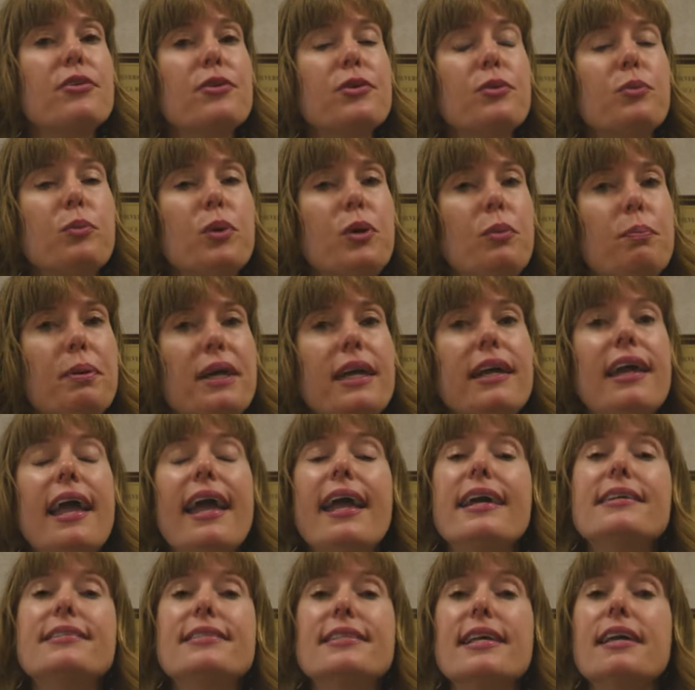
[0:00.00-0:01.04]
other will be
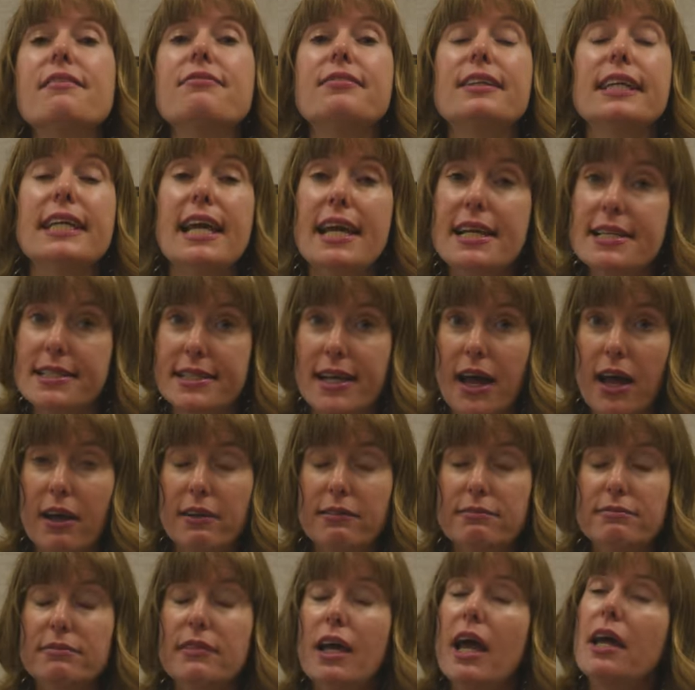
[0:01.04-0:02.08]
a safe
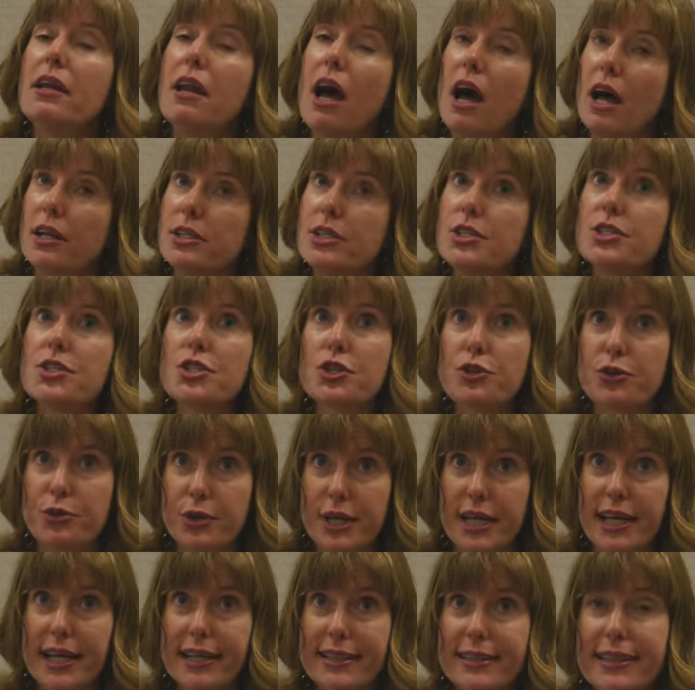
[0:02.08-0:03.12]
liaison, an honest
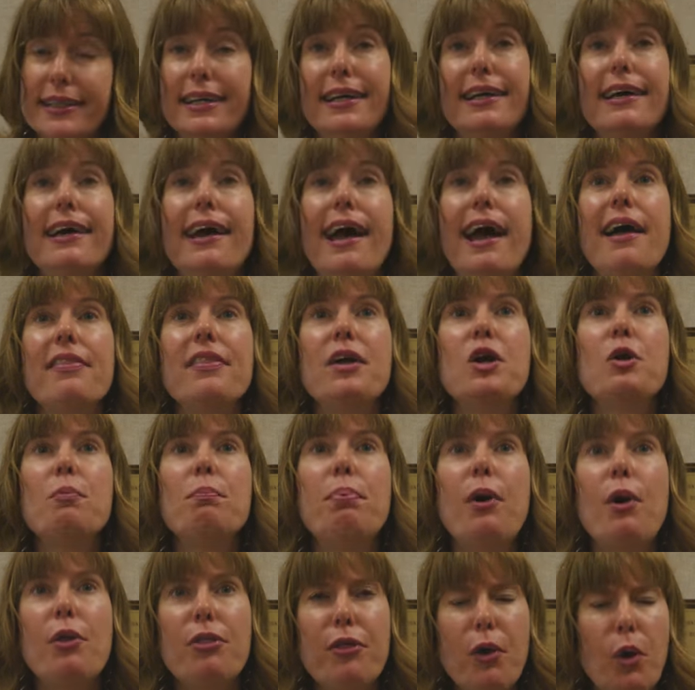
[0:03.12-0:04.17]
critic, and they are
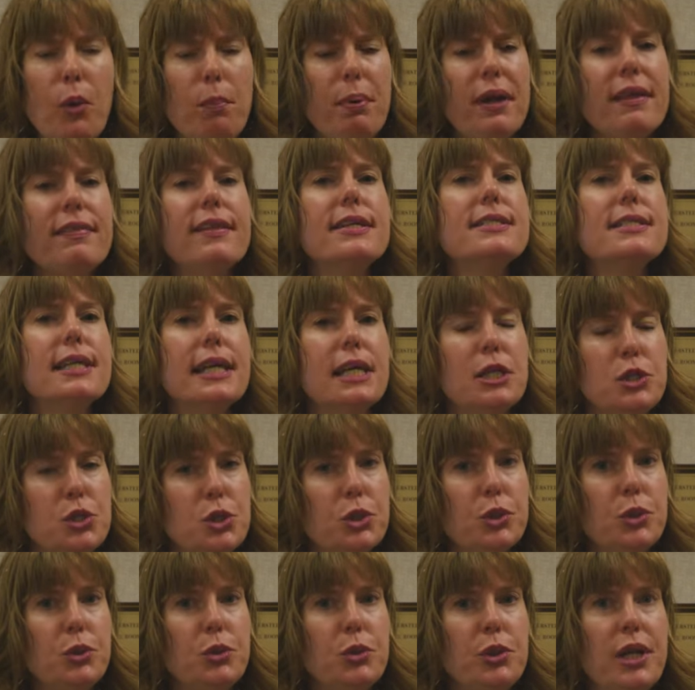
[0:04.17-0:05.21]
both hoping this
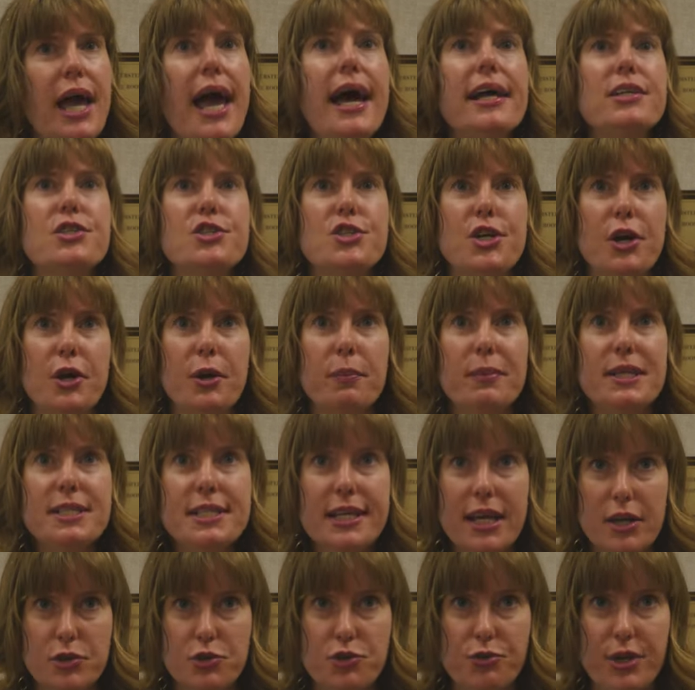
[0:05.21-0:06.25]
interlude at
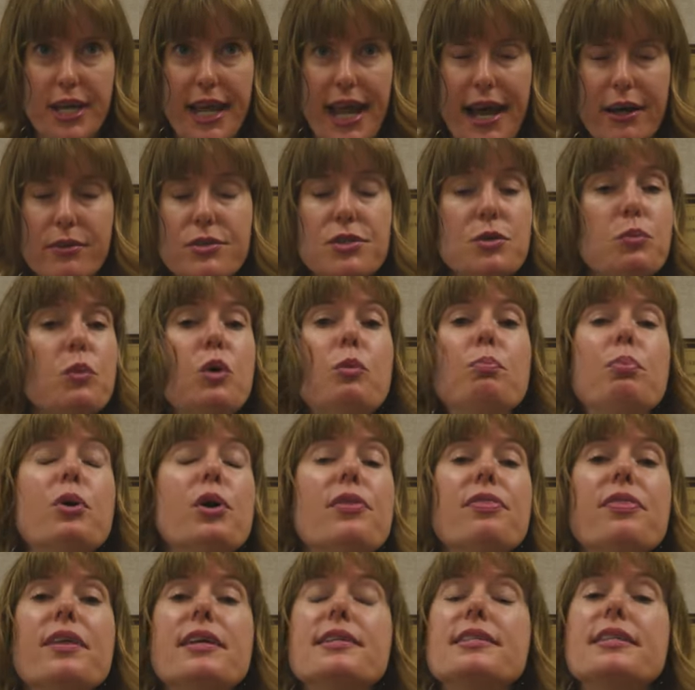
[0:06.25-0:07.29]
Jeremy's country house will
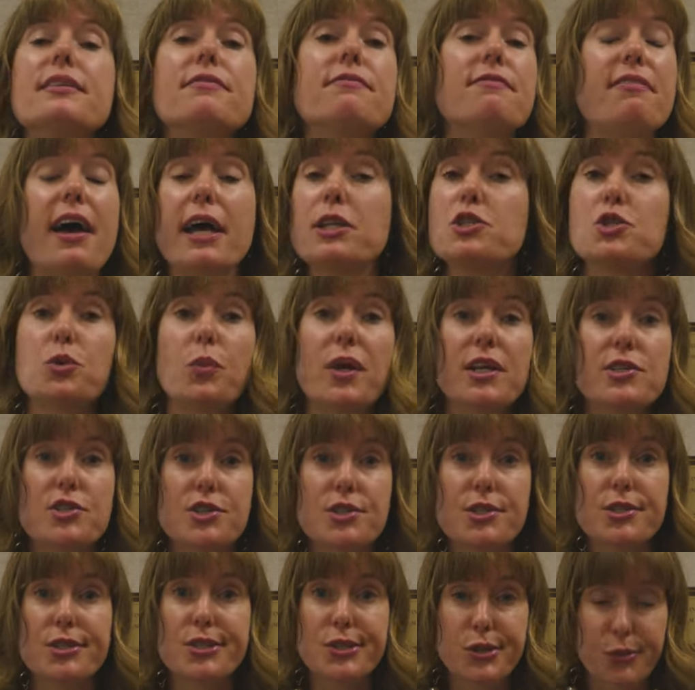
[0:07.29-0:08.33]
put these
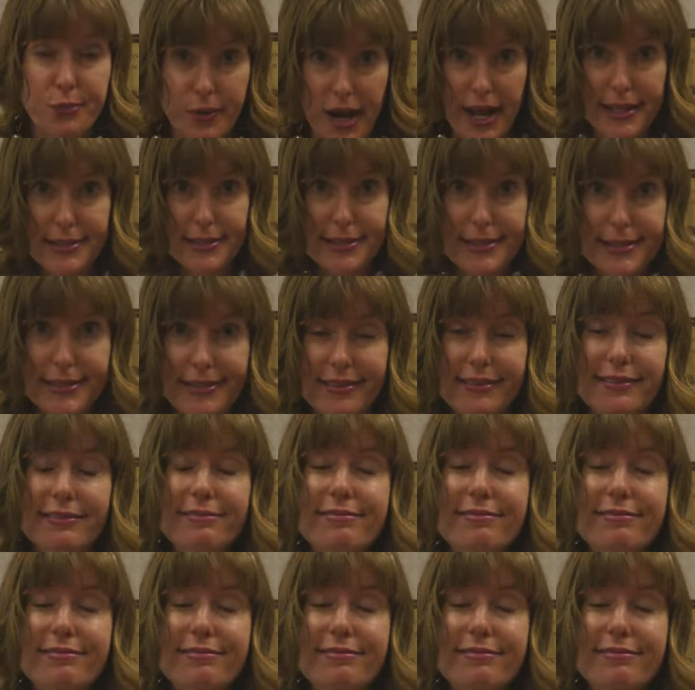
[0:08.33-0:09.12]
infatuations to rest.